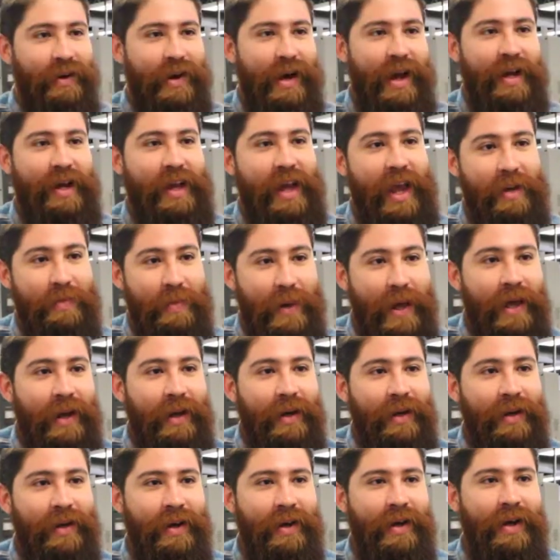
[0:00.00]
I came
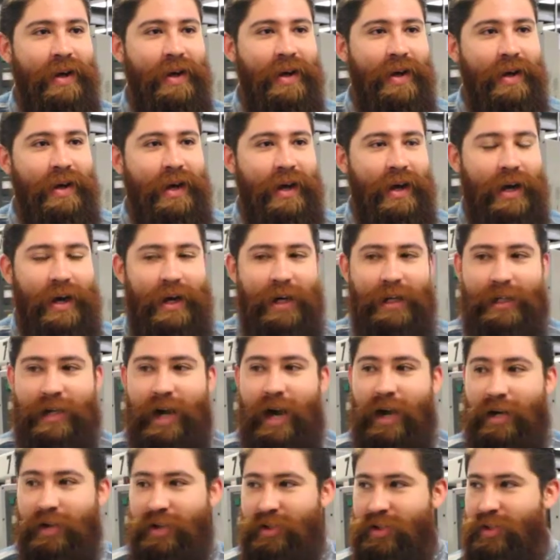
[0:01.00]
in,
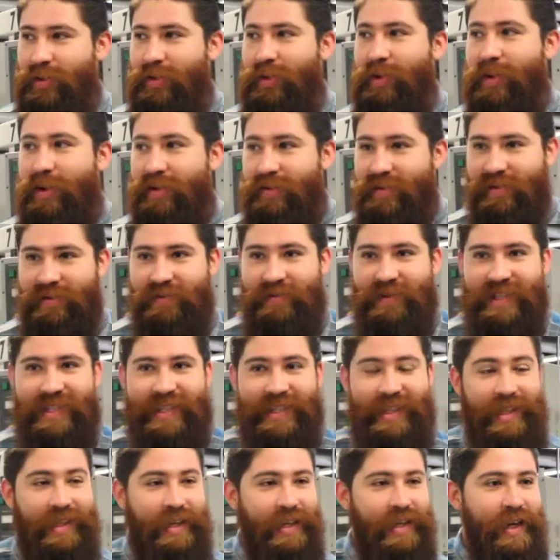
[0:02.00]
Got a tour of the
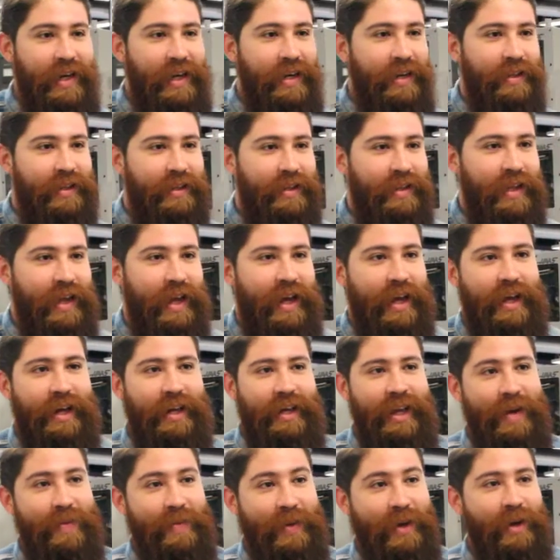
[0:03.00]
facility. They
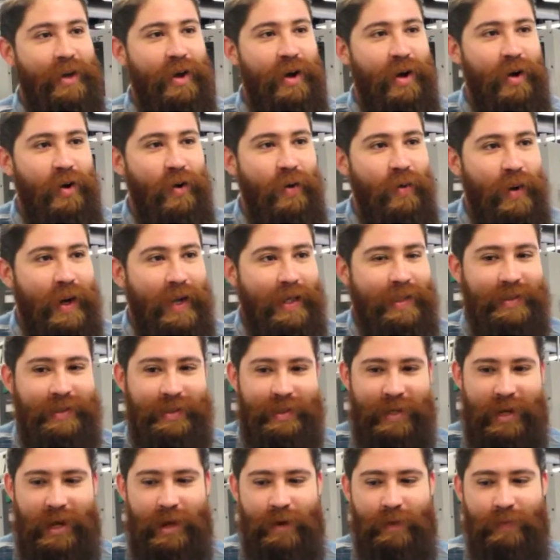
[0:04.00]
let me know
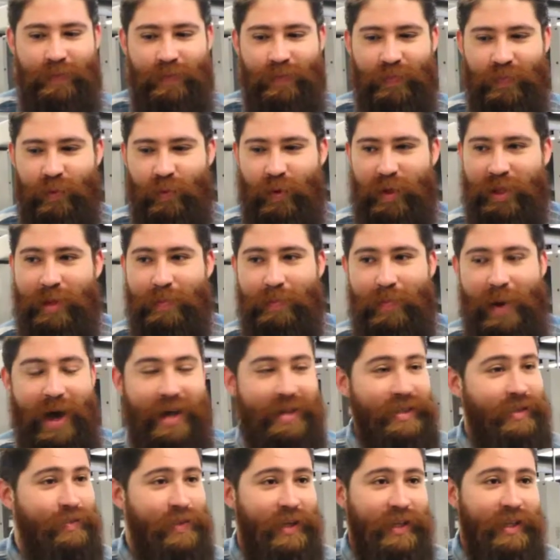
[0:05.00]
what the
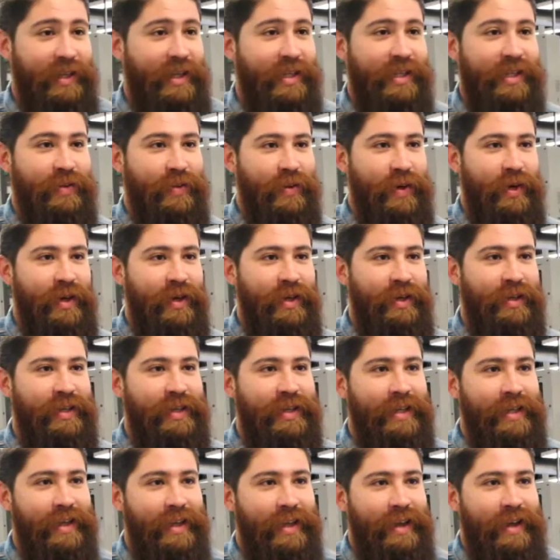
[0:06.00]
possibilities were.
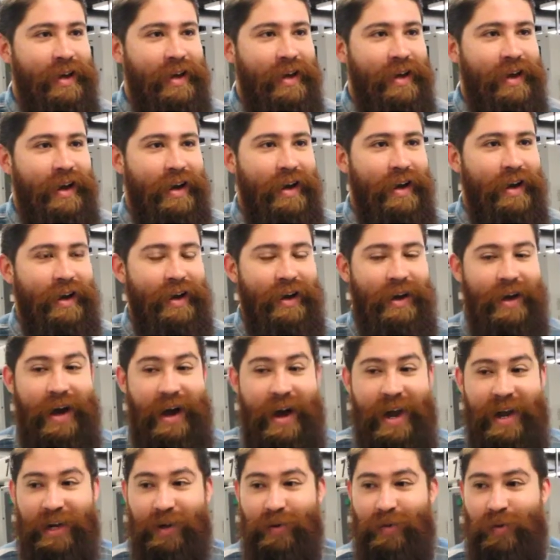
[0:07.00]

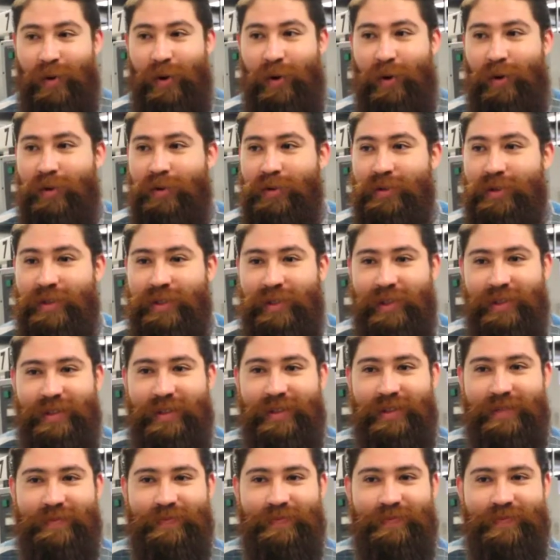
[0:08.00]
I enrolled,
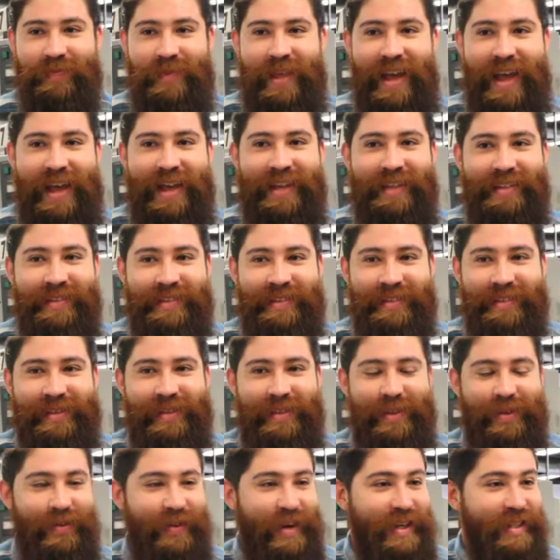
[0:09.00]
and
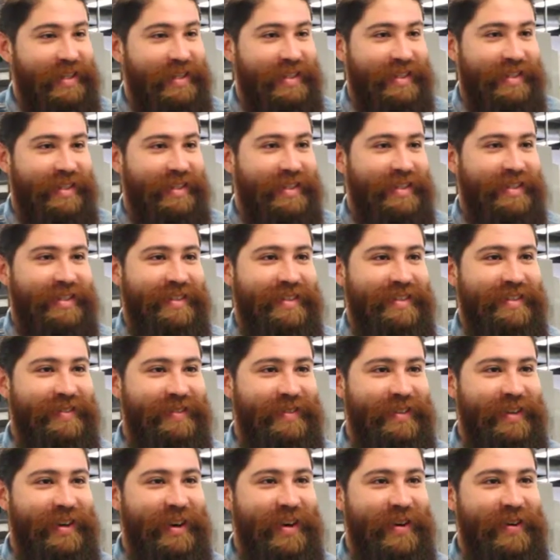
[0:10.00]
the rest is,
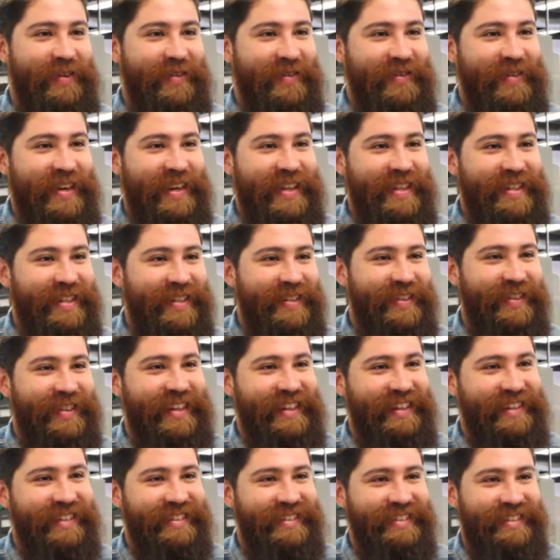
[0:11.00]
you know, history.